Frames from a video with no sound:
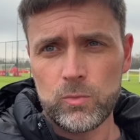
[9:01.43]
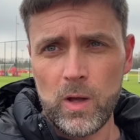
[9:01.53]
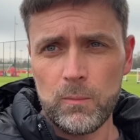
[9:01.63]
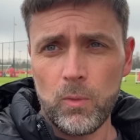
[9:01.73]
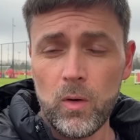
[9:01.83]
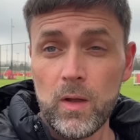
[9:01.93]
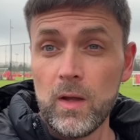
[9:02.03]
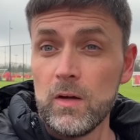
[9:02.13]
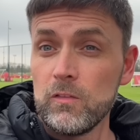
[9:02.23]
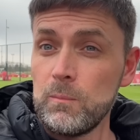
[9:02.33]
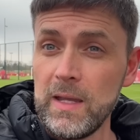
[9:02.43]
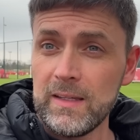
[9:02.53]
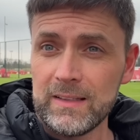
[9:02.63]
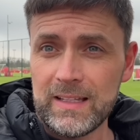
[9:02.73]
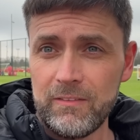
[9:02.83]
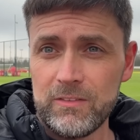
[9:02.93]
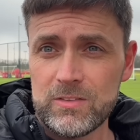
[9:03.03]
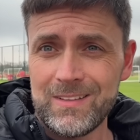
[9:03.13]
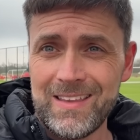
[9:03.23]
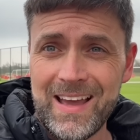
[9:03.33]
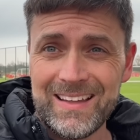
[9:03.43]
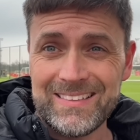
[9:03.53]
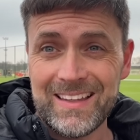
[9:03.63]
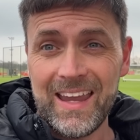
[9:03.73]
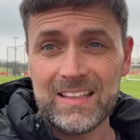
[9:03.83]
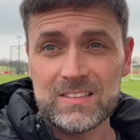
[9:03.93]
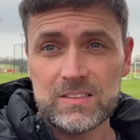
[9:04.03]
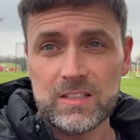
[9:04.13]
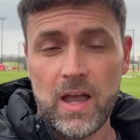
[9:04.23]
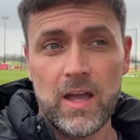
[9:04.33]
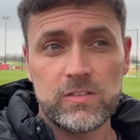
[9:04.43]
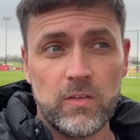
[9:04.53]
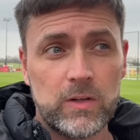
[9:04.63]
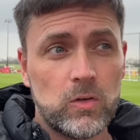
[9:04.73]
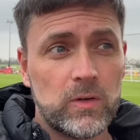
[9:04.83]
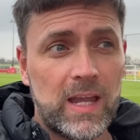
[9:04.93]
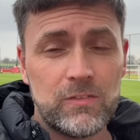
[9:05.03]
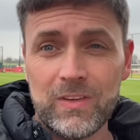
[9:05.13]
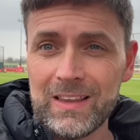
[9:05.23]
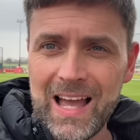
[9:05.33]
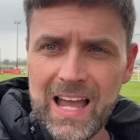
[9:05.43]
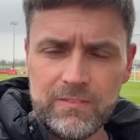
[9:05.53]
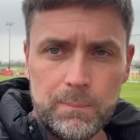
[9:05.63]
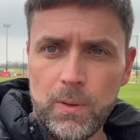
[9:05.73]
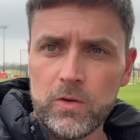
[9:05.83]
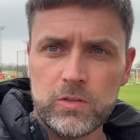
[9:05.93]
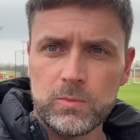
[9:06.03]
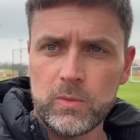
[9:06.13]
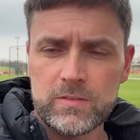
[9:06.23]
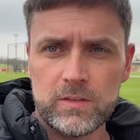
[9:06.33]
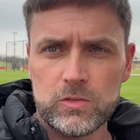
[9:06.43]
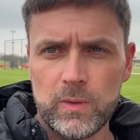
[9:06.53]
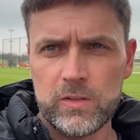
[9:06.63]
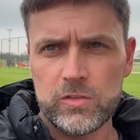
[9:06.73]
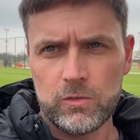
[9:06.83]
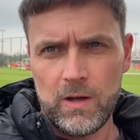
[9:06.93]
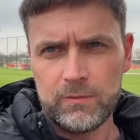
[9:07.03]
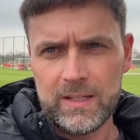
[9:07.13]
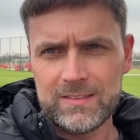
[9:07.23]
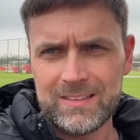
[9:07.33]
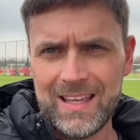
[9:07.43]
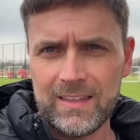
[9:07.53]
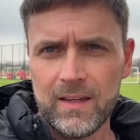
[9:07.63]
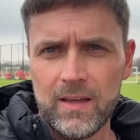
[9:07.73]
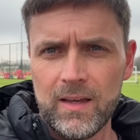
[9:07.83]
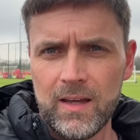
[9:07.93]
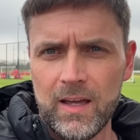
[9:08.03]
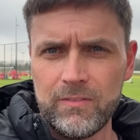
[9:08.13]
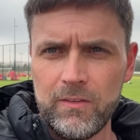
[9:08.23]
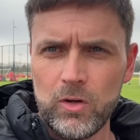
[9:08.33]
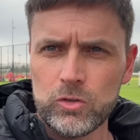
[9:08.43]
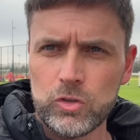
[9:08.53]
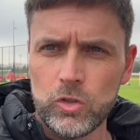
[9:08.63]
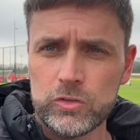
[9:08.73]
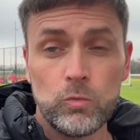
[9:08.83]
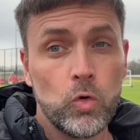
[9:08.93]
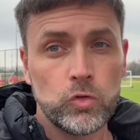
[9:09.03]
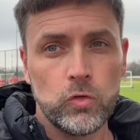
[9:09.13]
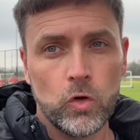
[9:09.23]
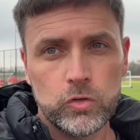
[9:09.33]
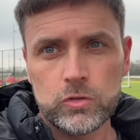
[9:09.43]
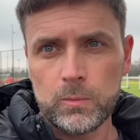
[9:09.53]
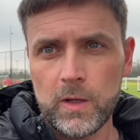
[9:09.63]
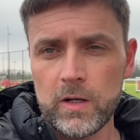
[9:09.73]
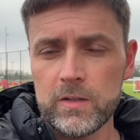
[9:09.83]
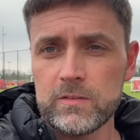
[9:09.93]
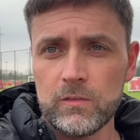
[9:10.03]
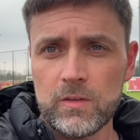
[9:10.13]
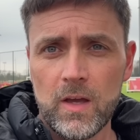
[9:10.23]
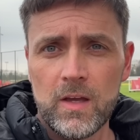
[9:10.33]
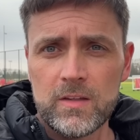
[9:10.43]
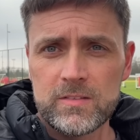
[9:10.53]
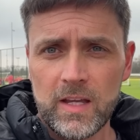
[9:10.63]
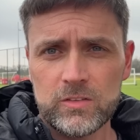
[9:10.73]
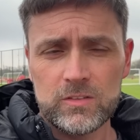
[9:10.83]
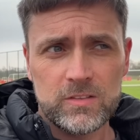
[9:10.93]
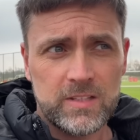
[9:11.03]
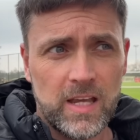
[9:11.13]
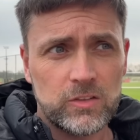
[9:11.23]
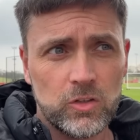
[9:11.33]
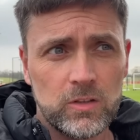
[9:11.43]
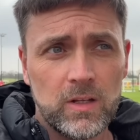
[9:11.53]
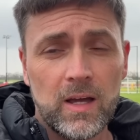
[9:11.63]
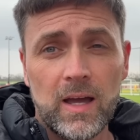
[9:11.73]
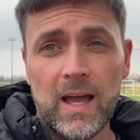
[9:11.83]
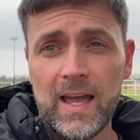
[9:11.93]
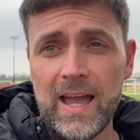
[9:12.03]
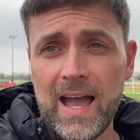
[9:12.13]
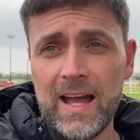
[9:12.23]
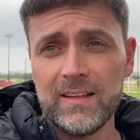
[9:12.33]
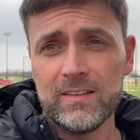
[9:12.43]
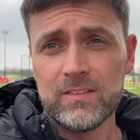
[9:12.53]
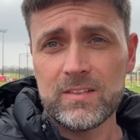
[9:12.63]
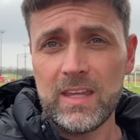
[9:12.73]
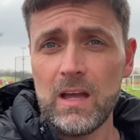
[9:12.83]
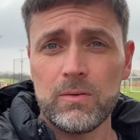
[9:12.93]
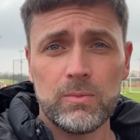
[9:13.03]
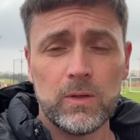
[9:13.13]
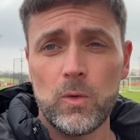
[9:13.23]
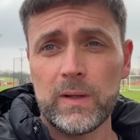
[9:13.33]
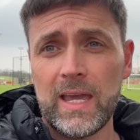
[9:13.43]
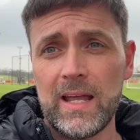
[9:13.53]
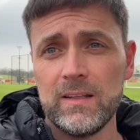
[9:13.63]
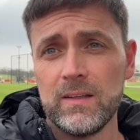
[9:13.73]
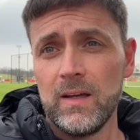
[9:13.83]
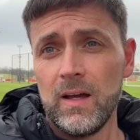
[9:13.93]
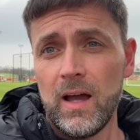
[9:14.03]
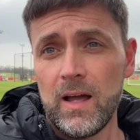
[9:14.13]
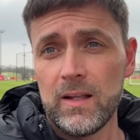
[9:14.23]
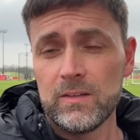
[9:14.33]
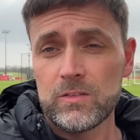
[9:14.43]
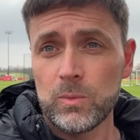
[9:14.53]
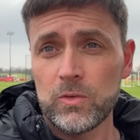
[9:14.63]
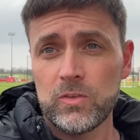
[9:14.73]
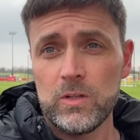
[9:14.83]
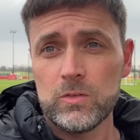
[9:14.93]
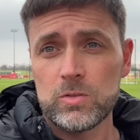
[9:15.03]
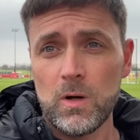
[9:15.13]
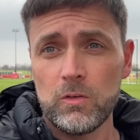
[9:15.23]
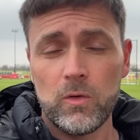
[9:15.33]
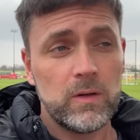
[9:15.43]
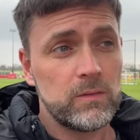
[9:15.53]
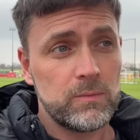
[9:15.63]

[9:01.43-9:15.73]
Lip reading: well. But for me and Carrington, that is it. Sorry you couldn't get anything live. Impossible, the situation around here today. Very hush-hush and rush, to be honest, and section to section. And yeah, we'll go again. And we'll see you tomorrow